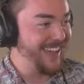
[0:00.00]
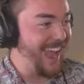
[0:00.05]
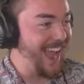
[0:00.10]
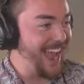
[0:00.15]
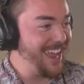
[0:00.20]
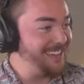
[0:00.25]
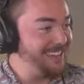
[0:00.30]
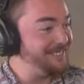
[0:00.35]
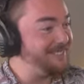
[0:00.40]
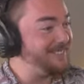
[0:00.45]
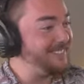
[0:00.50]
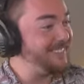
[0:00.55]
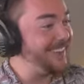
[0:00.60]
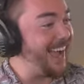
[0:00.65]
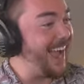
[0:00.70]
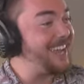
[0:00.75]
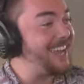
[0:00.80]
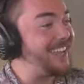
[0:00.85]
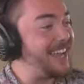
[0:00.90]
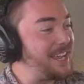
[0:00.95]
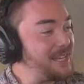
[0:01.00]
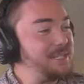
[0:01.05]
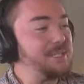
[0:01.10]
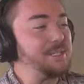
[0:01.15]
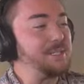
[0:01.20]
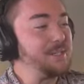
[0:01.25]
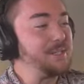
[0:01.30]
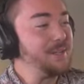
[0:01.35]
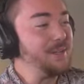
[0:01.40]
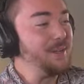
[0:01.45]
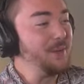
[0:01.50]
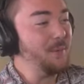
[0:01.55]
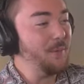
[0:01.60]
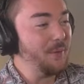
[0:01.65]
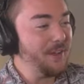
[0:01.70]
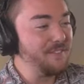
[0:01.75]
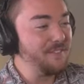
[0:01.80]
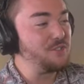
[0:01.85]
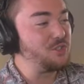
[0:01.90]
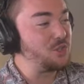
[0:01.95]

I guess... We've